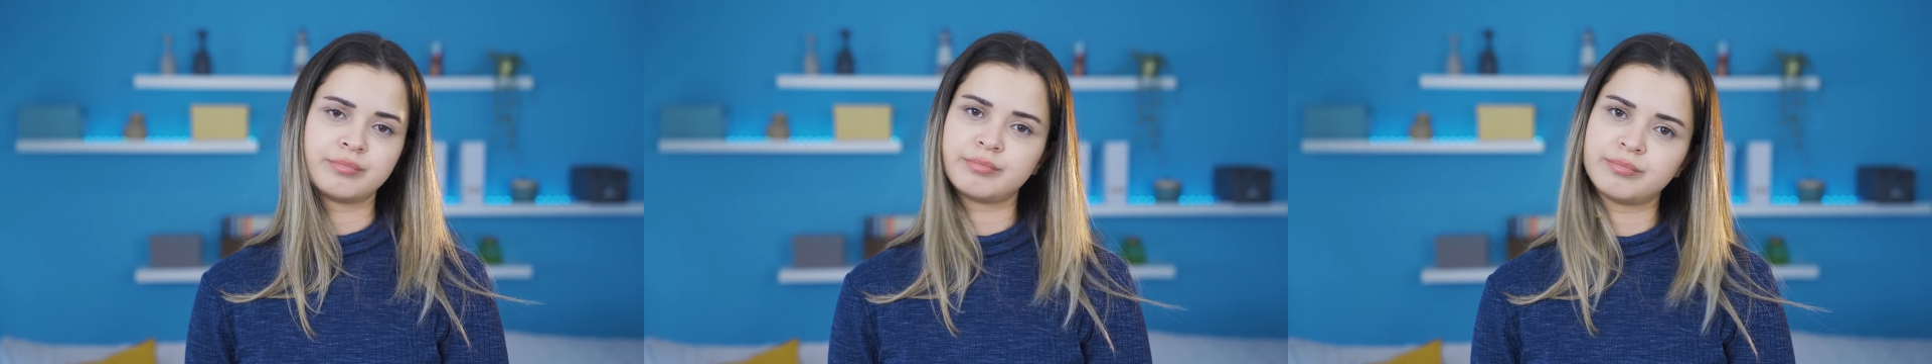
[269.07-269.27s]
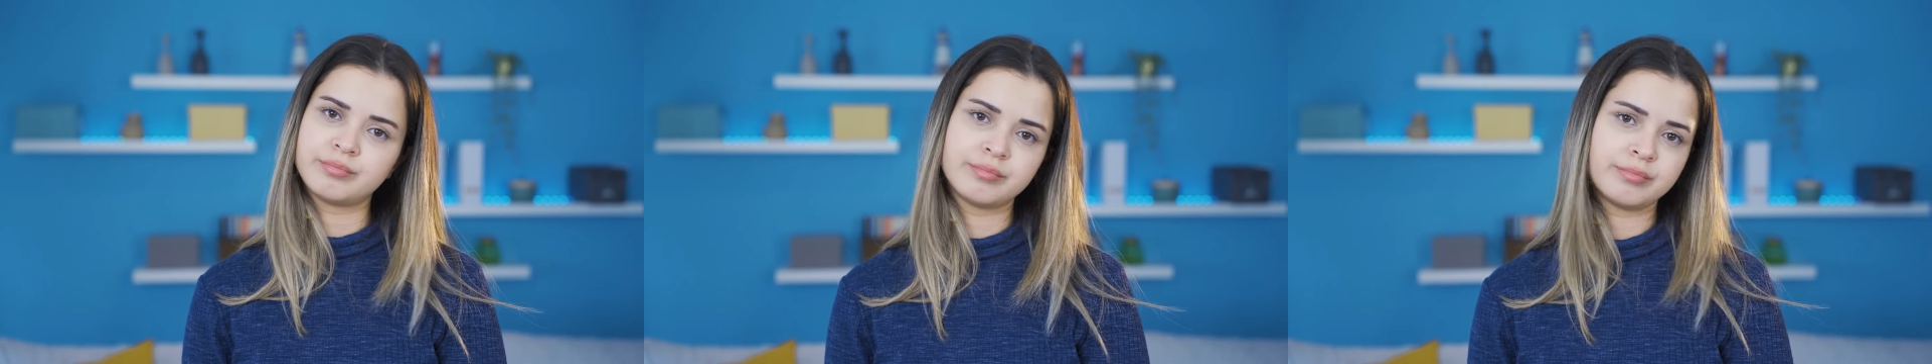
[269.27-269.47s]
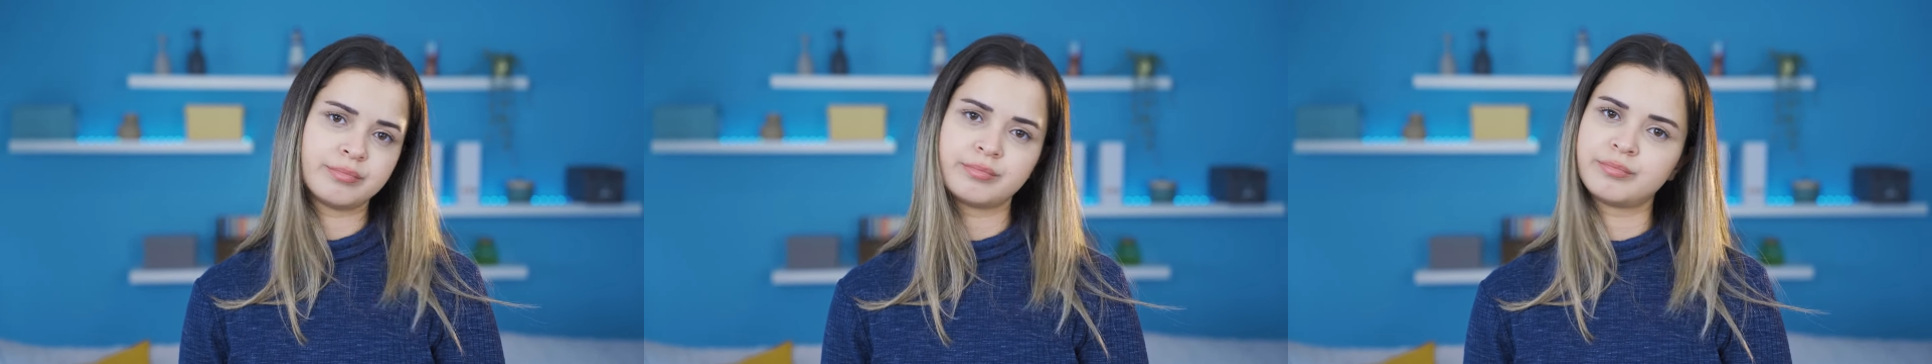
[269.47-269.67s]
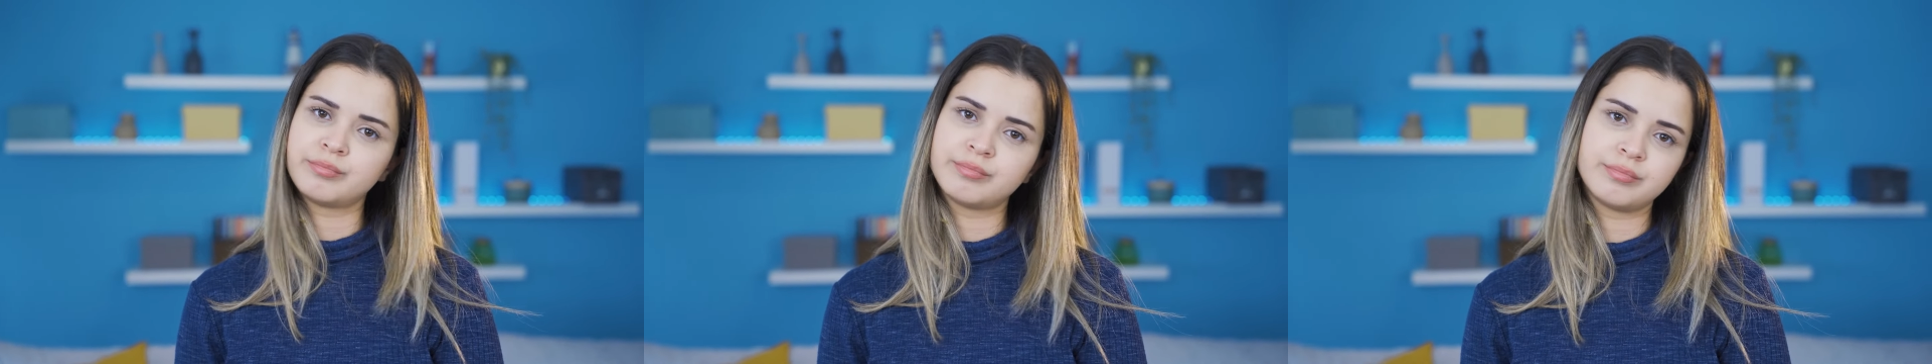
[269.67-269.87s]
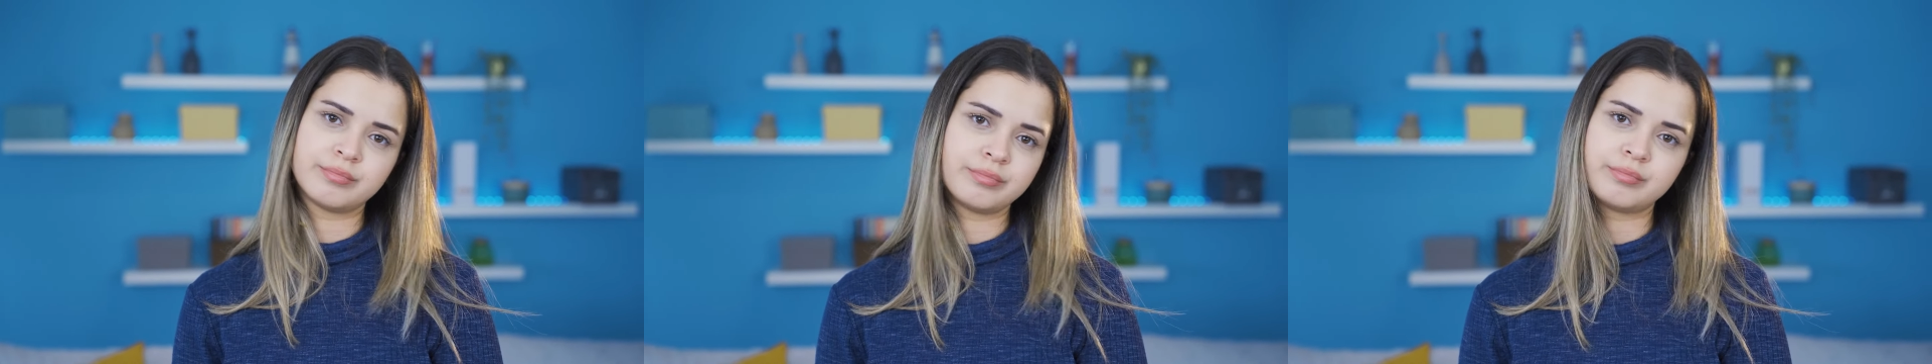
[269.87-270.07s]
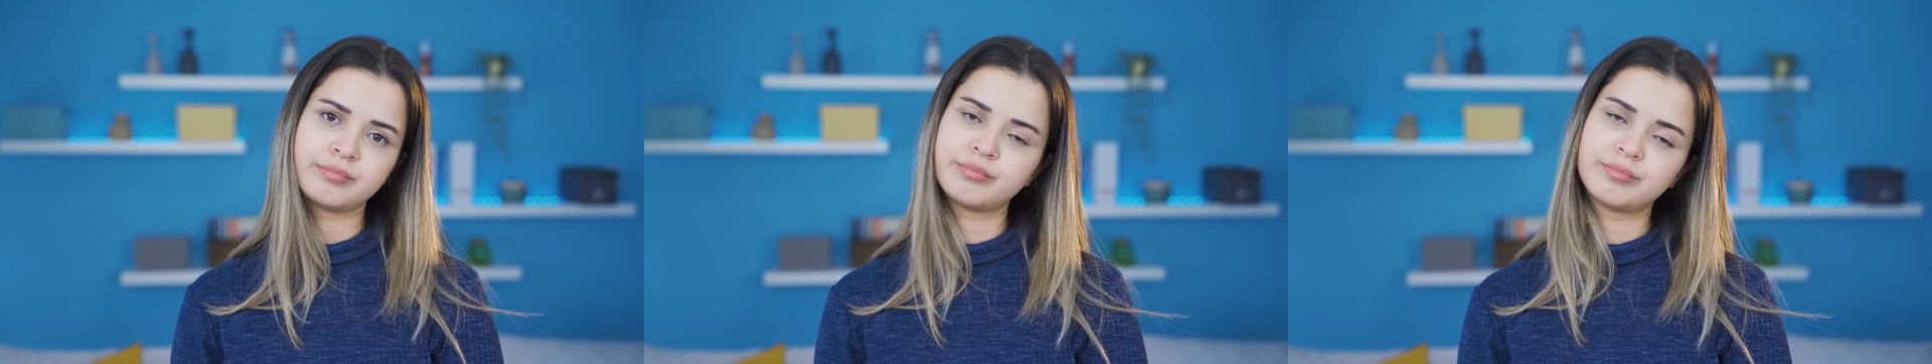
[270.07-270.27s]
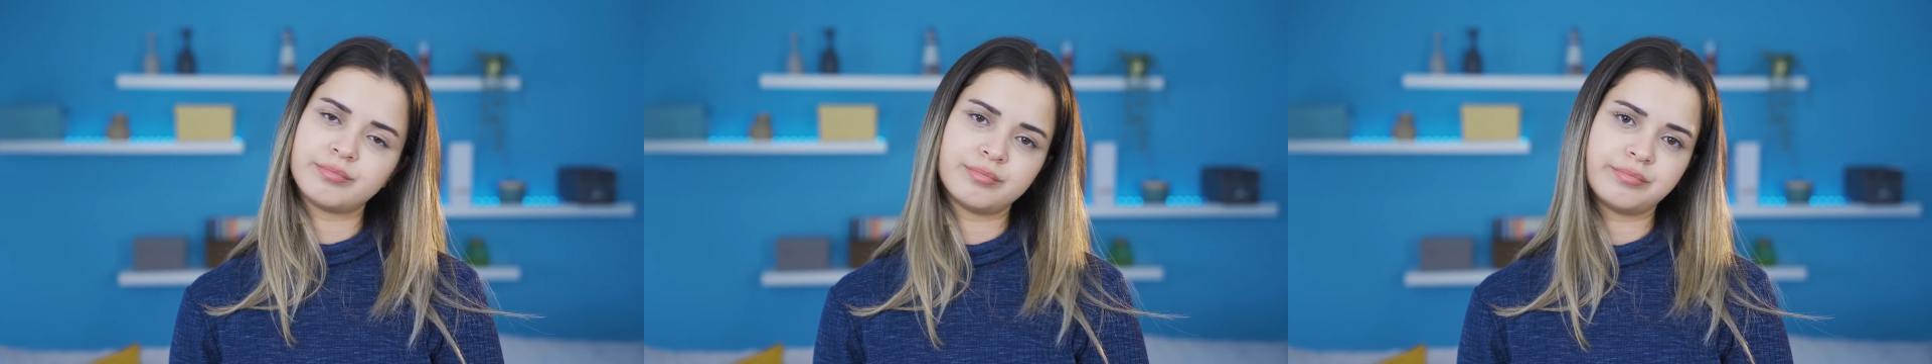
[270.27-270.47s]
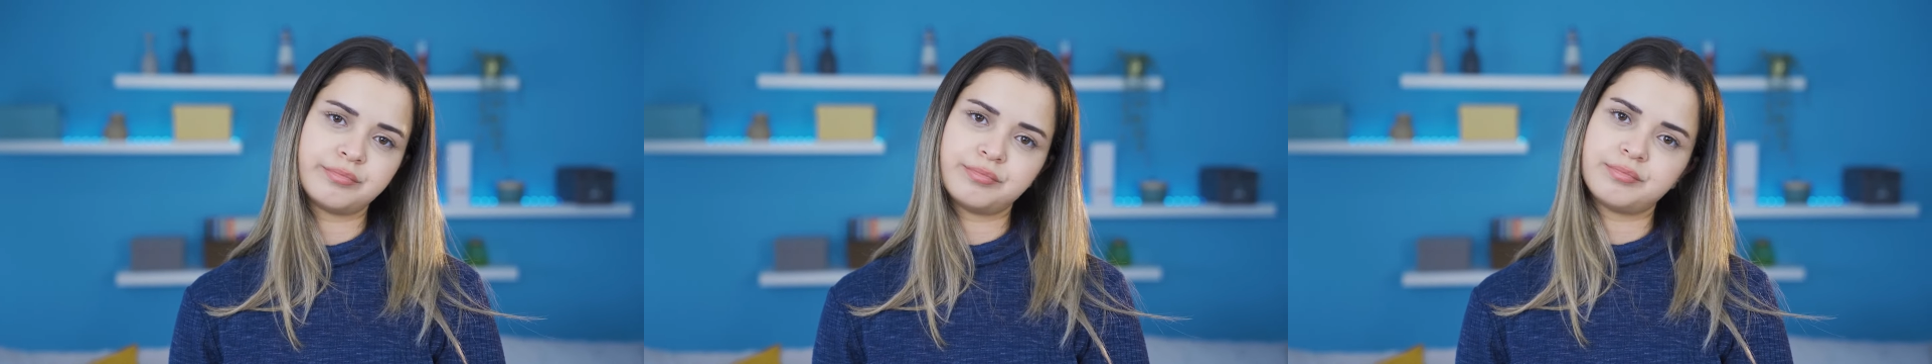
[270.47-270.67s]
around for any local
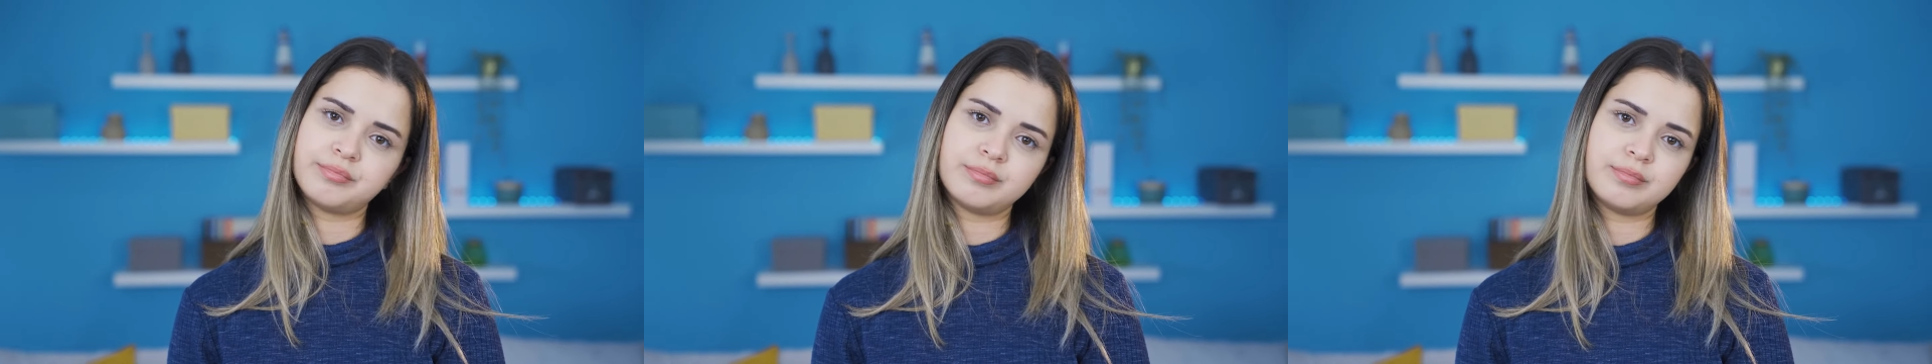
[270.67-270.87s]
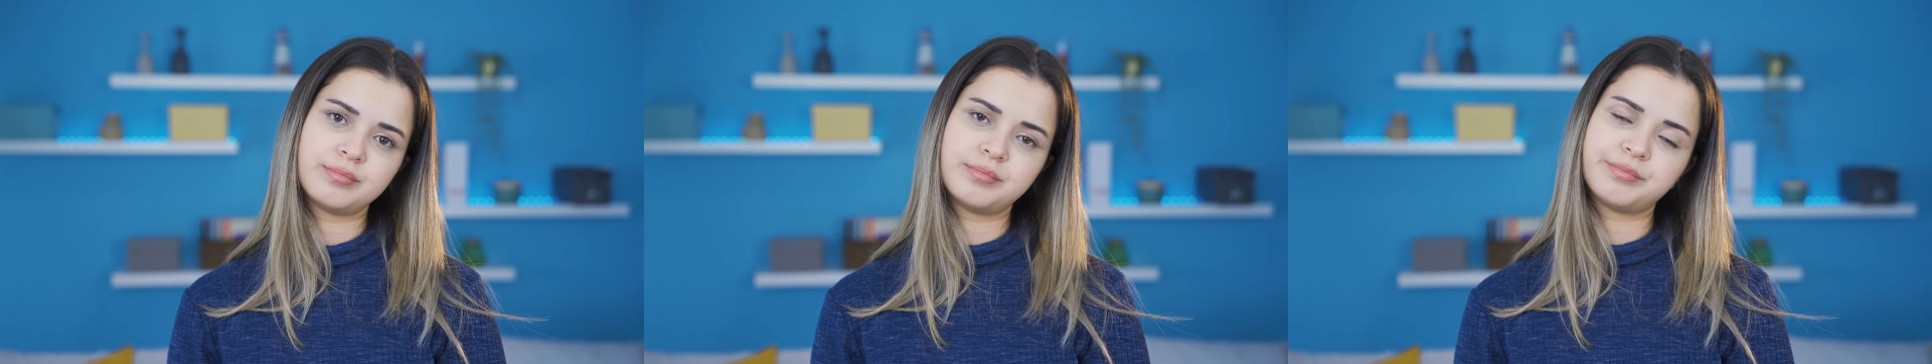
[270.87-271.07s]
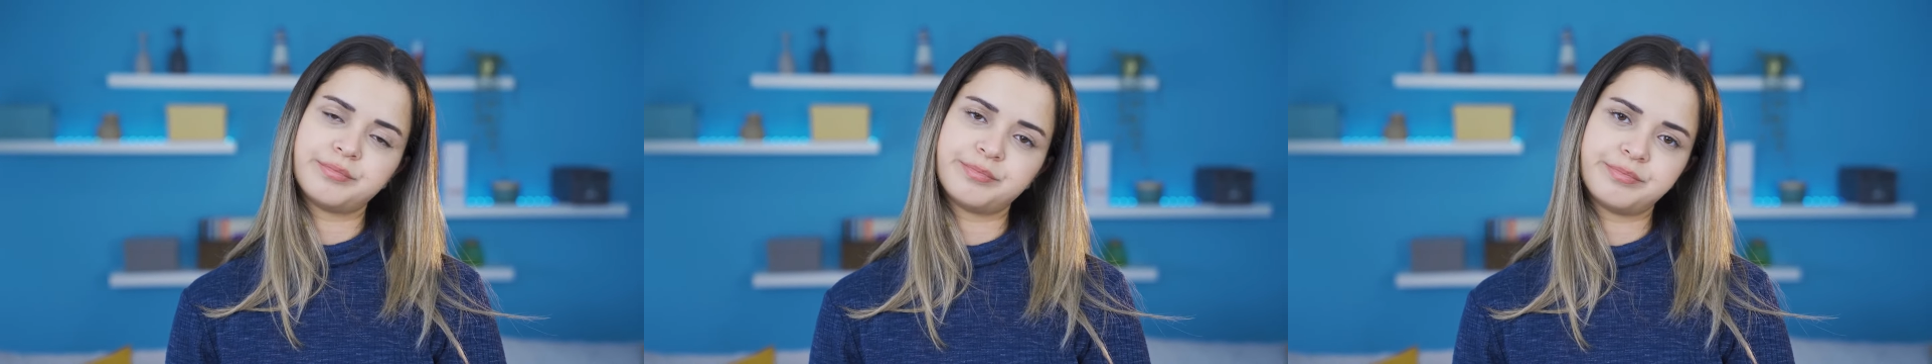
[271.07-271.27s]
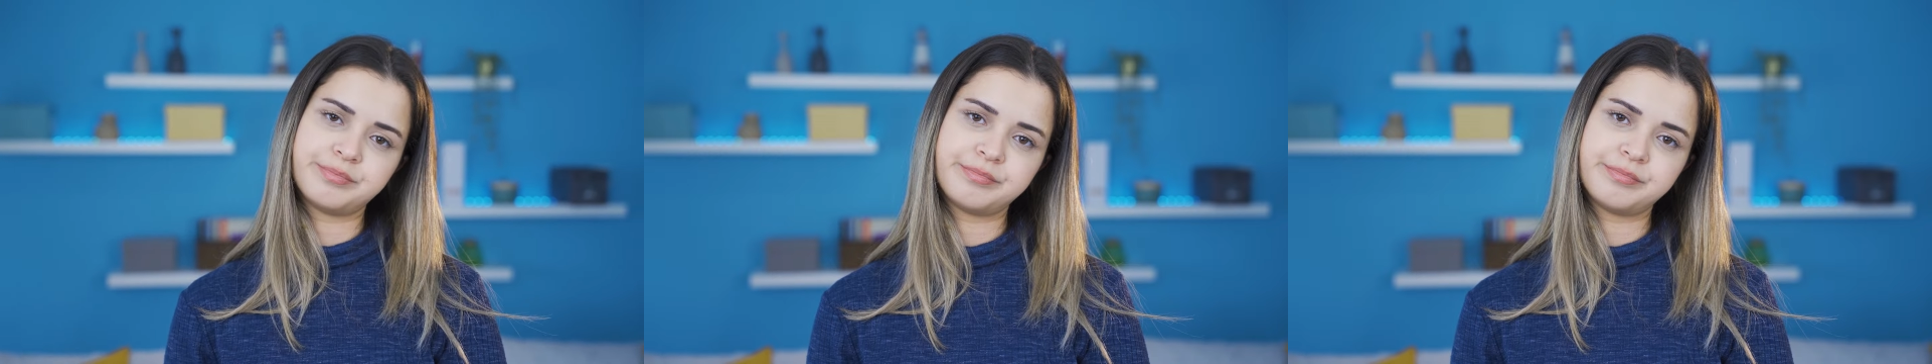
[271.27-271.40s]
domestic abuse